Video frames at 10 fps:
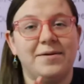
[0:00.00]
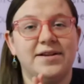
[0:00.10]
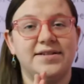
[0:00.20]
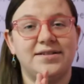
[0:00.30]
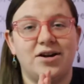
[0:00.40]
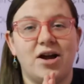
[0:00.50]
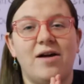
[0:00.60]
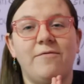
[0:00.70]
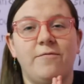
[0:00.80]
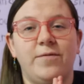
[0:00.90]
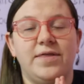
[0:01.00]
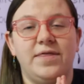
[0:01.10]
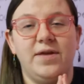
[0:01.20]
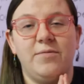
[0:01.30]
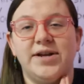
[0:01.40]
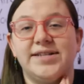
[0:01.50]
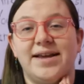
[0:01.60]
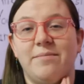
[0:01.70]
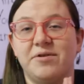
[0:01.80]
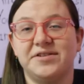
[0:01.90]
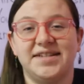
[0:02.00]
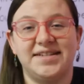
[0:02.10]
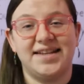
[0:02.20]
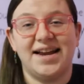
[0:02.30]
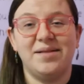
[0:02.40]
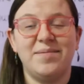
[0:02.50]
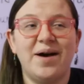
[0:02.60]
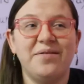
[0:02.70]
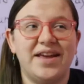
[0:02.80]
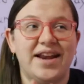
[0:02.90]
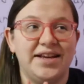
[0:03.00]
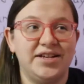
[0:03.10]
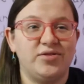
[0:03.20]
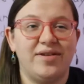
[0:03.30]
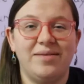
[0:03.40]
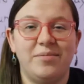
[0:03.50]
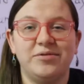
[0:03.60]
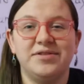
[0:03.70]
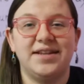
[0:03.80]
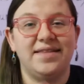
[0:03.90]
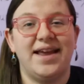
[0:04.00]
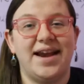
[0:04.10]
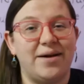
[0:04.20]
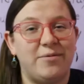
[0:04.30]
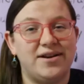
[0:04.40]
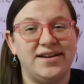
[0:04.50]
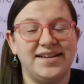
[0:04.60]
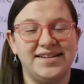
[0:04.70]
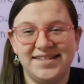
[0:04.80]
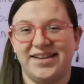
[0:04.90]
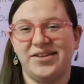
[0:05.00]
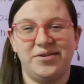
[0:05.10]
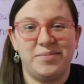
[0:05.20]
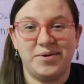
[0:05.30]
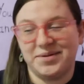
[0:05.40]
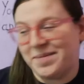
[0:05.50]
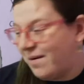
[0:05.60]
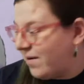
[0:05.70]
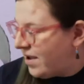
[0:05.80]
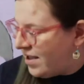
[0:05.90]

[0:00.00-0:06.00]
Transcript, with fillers: I'm going to start off with the ones I'm most excited about, that I enjoyed the most, and that I want to tell you the most about.